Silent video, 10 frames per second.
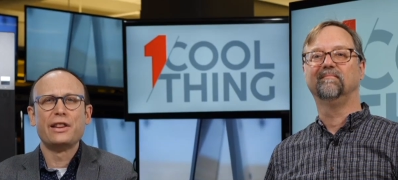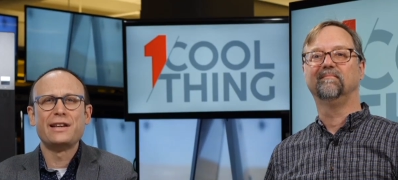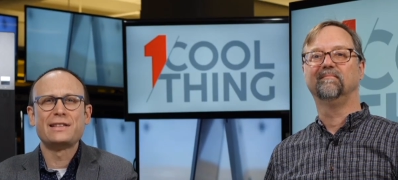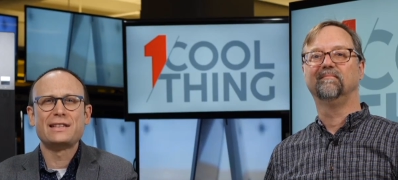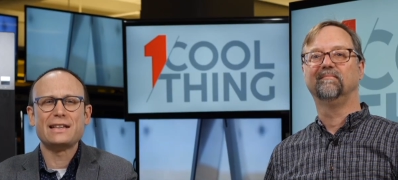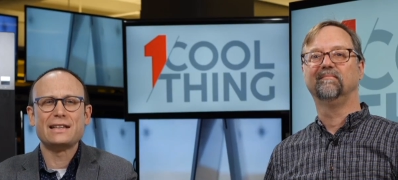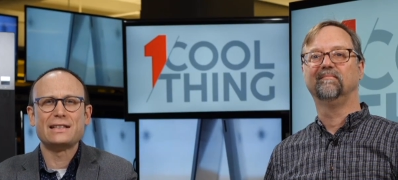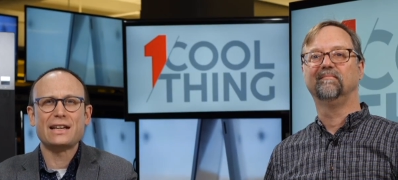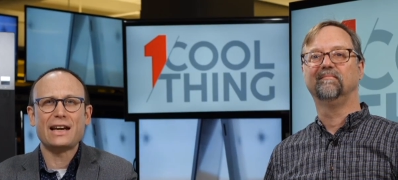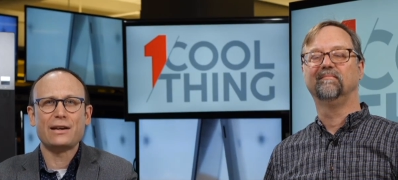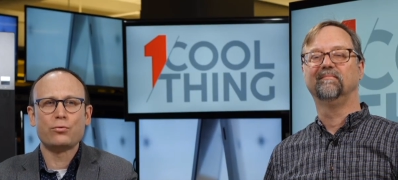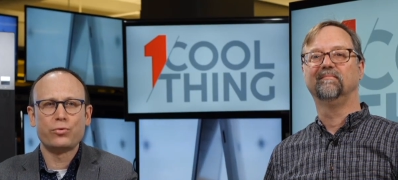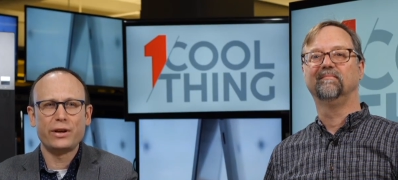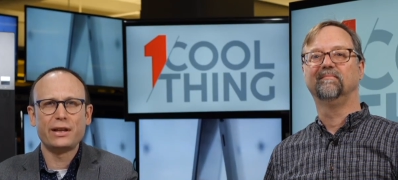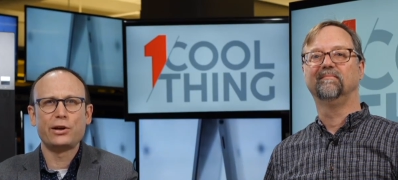Speaker 1: this is a
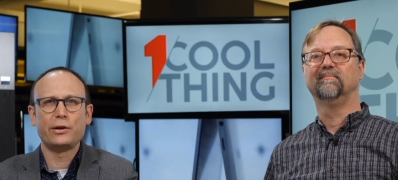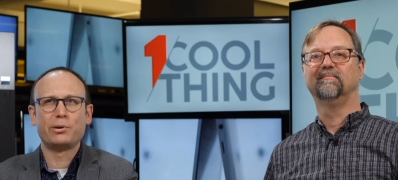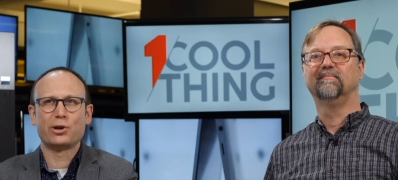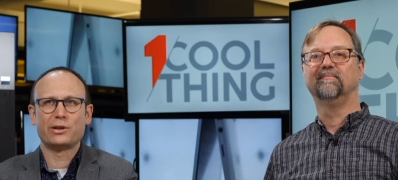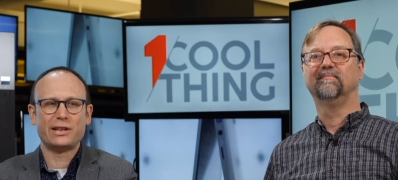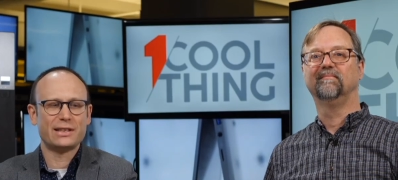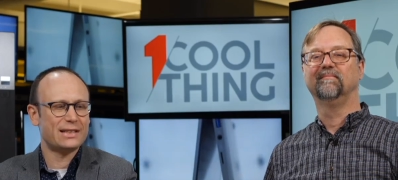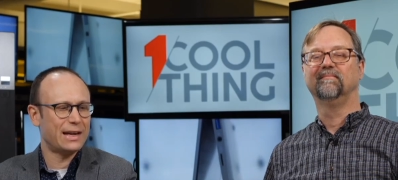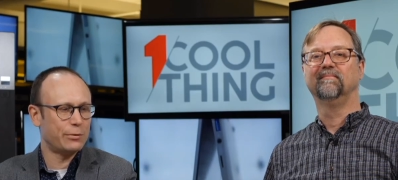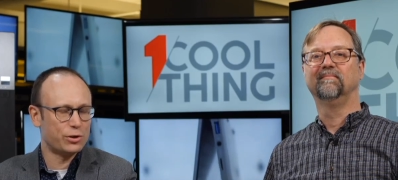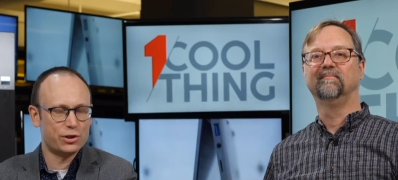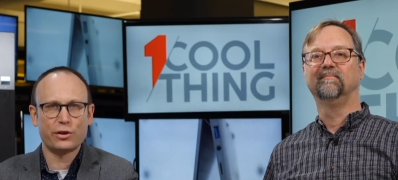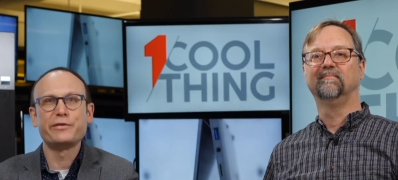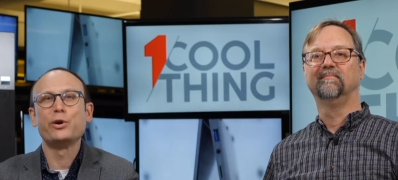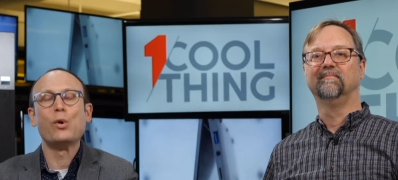really good purchase and will
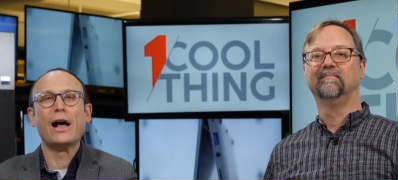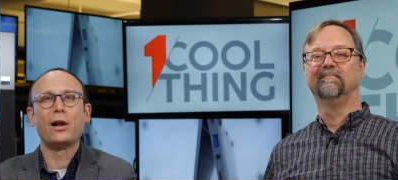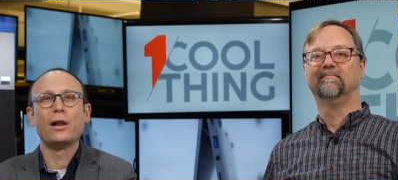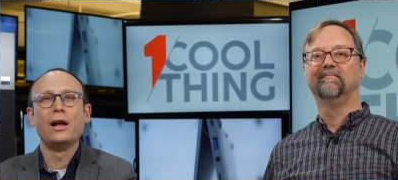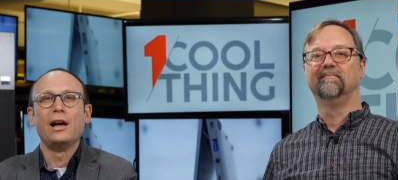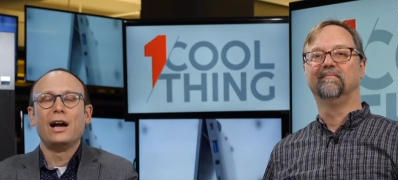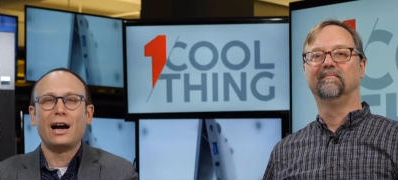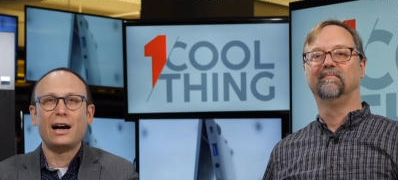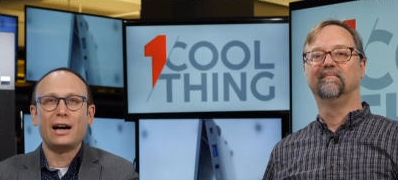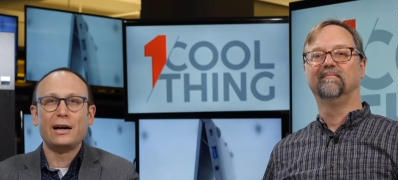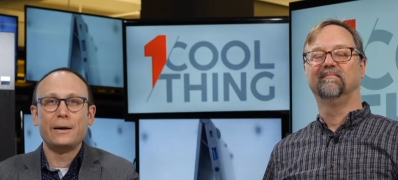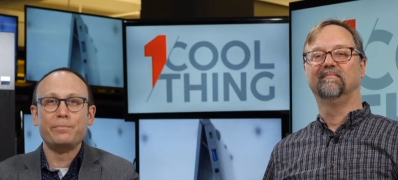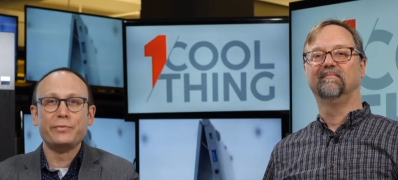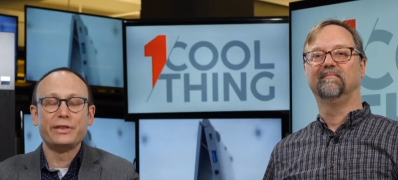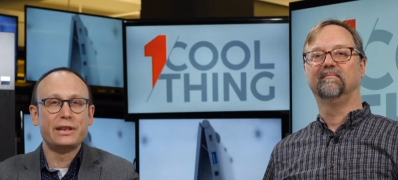serve you well.
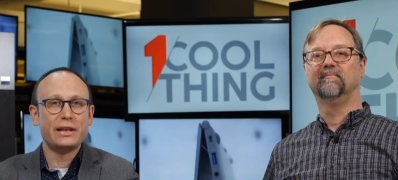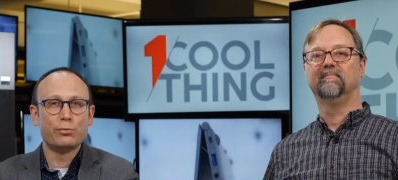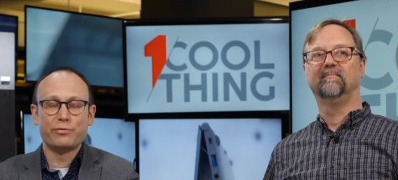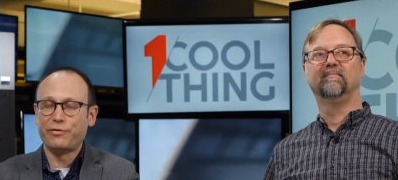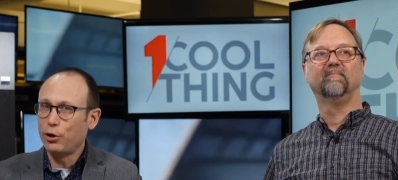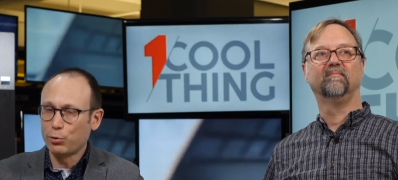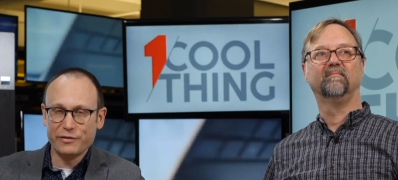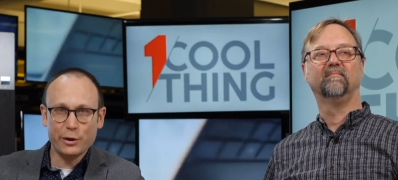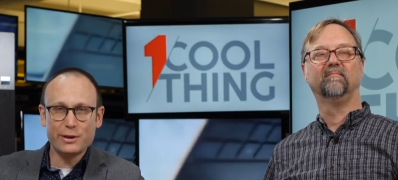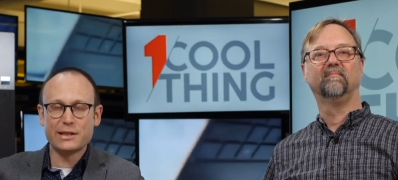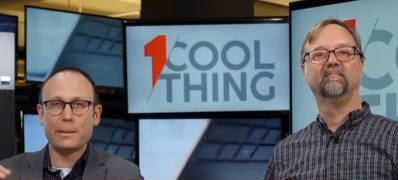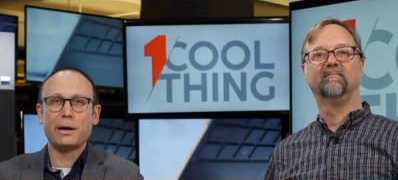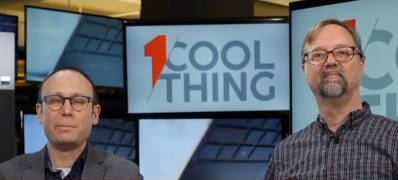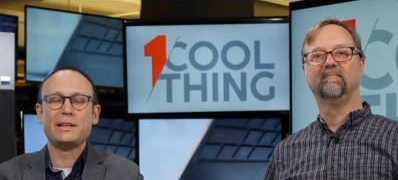The full review is up on